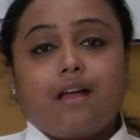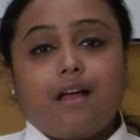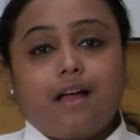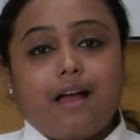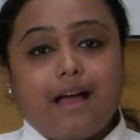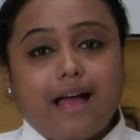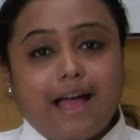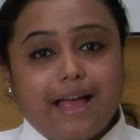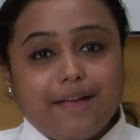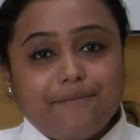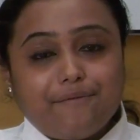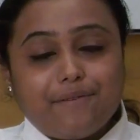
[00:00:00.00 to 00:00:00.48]

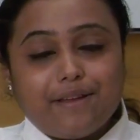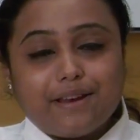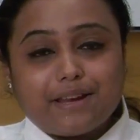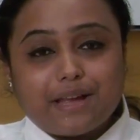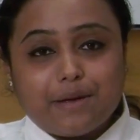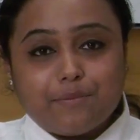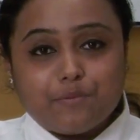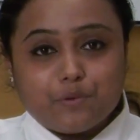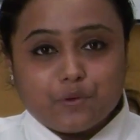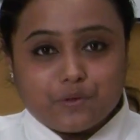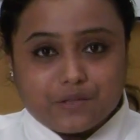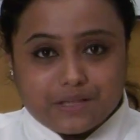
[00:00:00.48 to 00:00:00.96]
Hi,
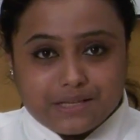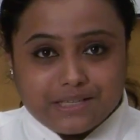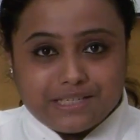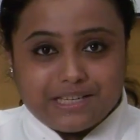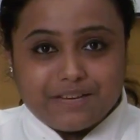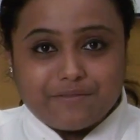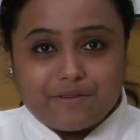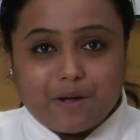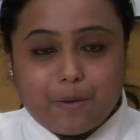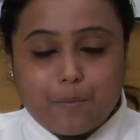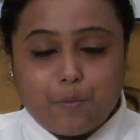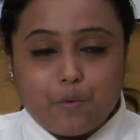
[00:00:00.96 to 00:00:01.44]
welcome to
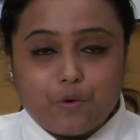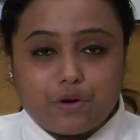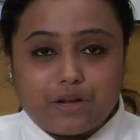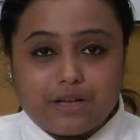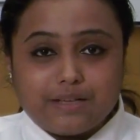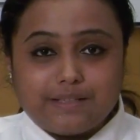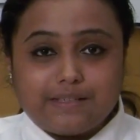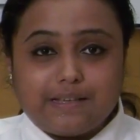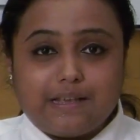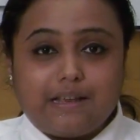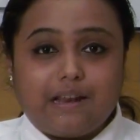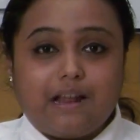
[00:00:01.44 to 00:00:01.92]
Sanjeev Kapoor
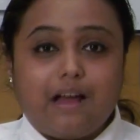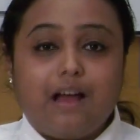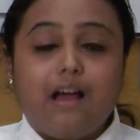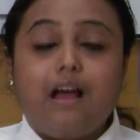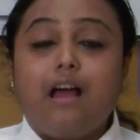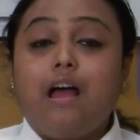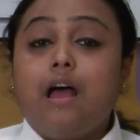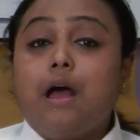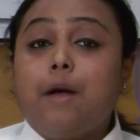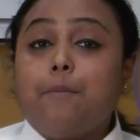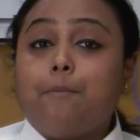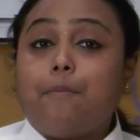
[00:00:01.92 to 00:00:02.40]
Khazana.
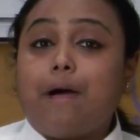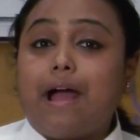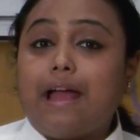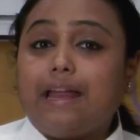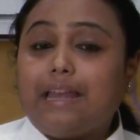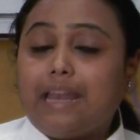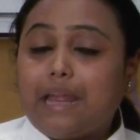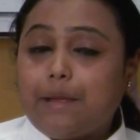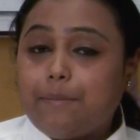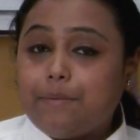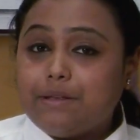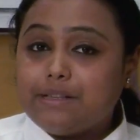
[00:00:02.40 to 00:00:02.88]

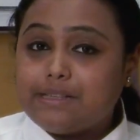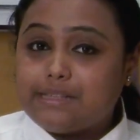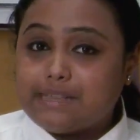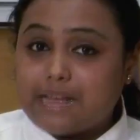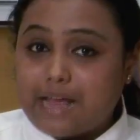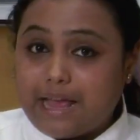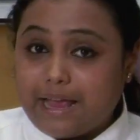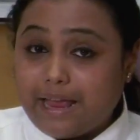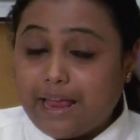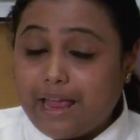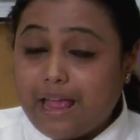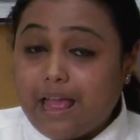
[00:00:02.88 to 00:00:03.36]
My name is
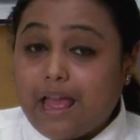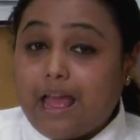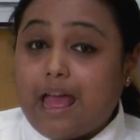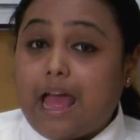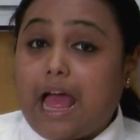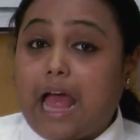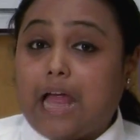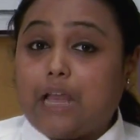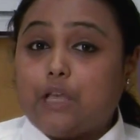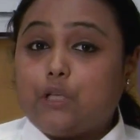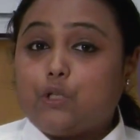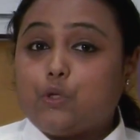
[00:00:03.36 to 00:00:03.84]
Zai
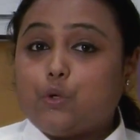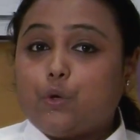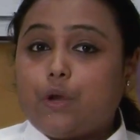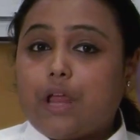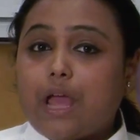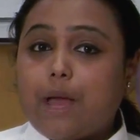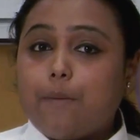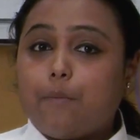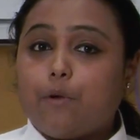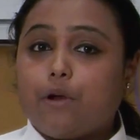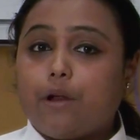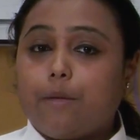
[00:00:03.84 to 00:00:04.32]
and today
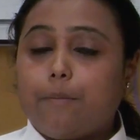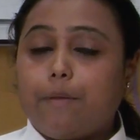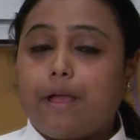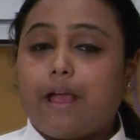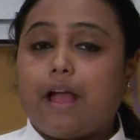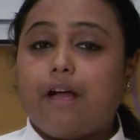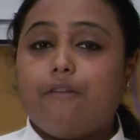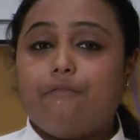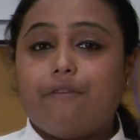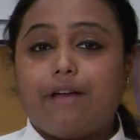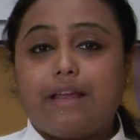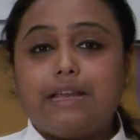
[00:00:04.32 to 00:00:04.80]
I'm going to
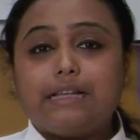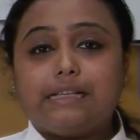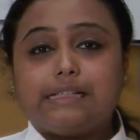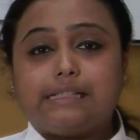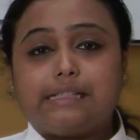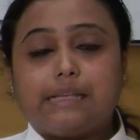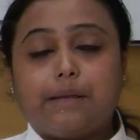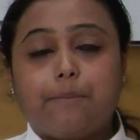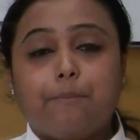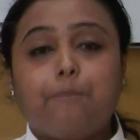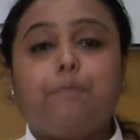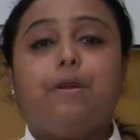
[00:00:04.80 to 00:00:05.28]
make a very
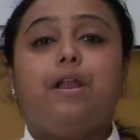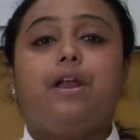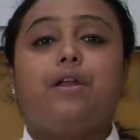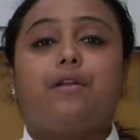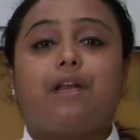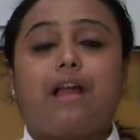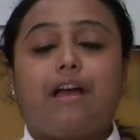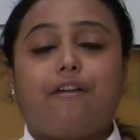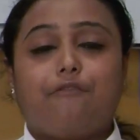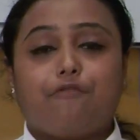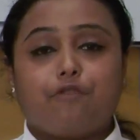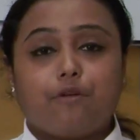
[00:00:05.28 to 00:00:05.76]
simple
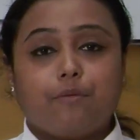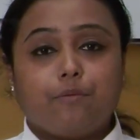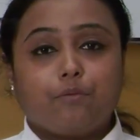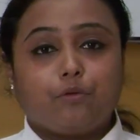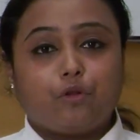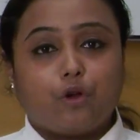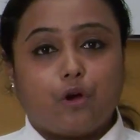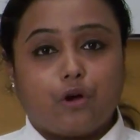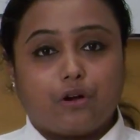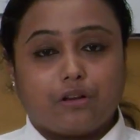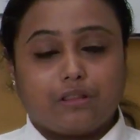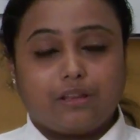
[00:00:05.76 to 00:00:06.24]
wrap from
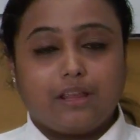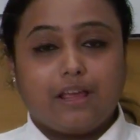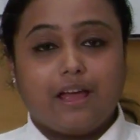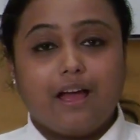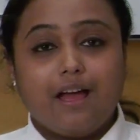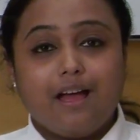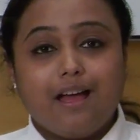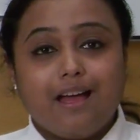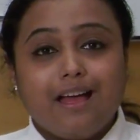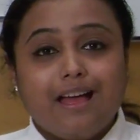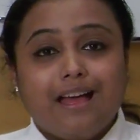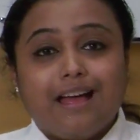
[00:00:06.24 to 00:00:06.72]

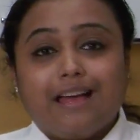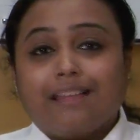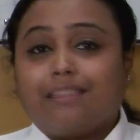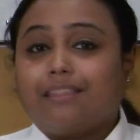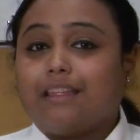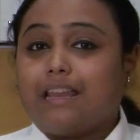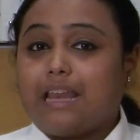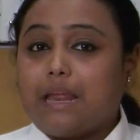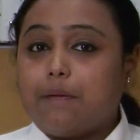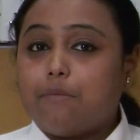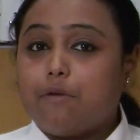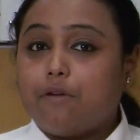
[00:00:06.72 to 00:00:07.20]
tortilla.
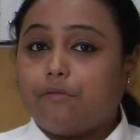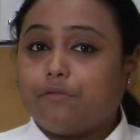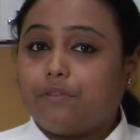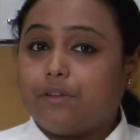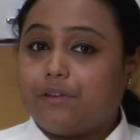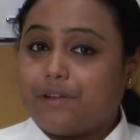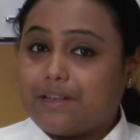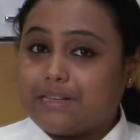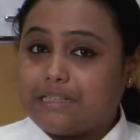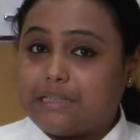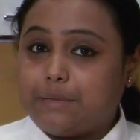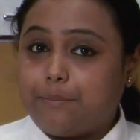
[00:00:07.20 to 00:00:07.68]
The name of
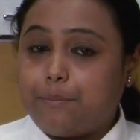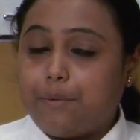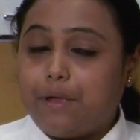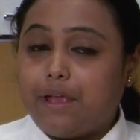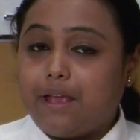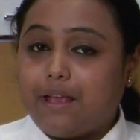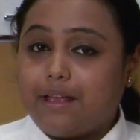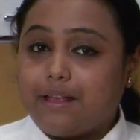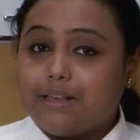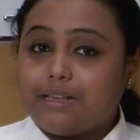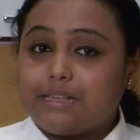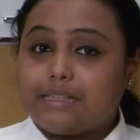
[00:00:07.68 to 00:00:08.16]
the recipe
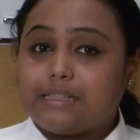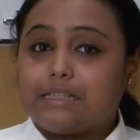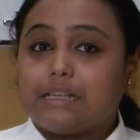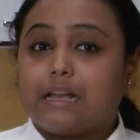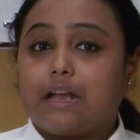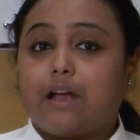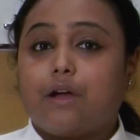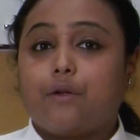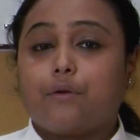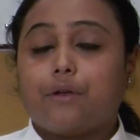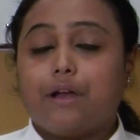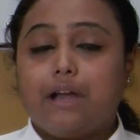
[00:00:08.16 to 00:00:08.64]
is
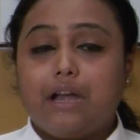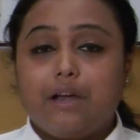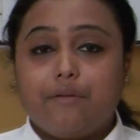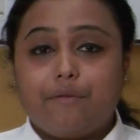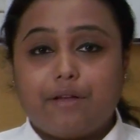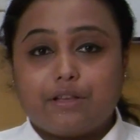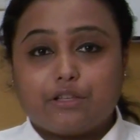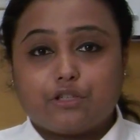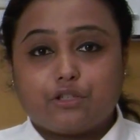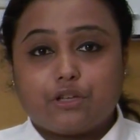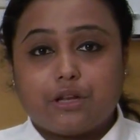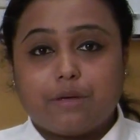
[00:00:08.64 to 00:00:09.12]
grilled
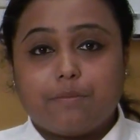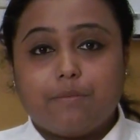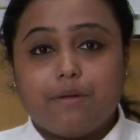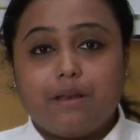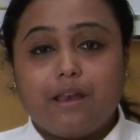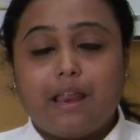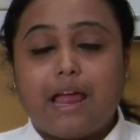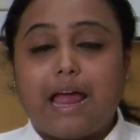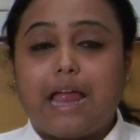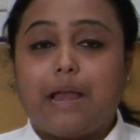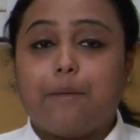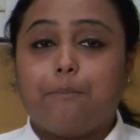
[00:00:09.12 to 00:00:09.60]

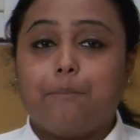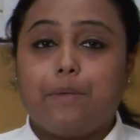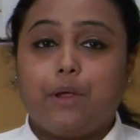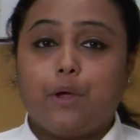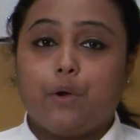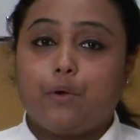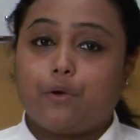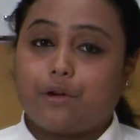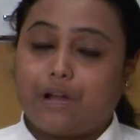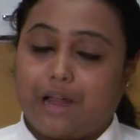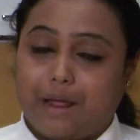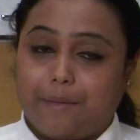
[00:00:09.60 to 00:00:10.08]
vegetable and
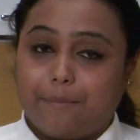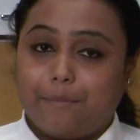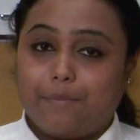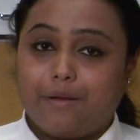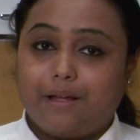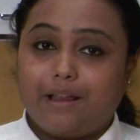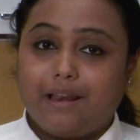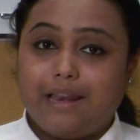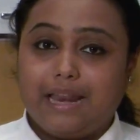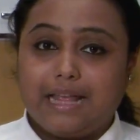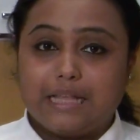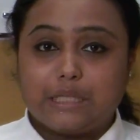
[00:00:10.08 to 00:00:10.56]
mayo wrap.
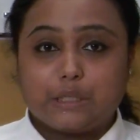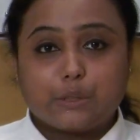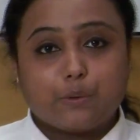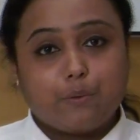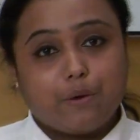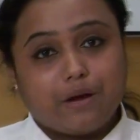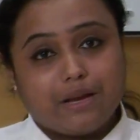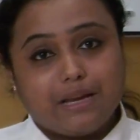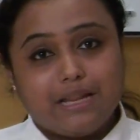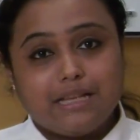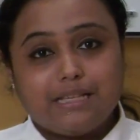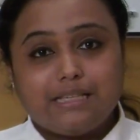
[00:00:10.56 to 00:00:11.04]
Let's
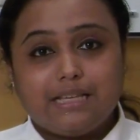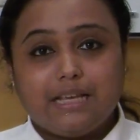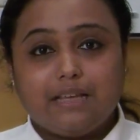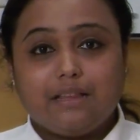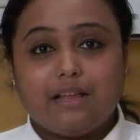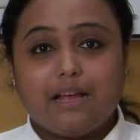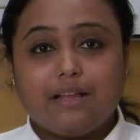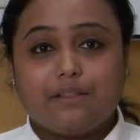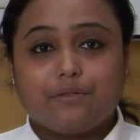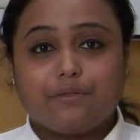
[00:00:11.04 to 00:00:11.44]
quickly see the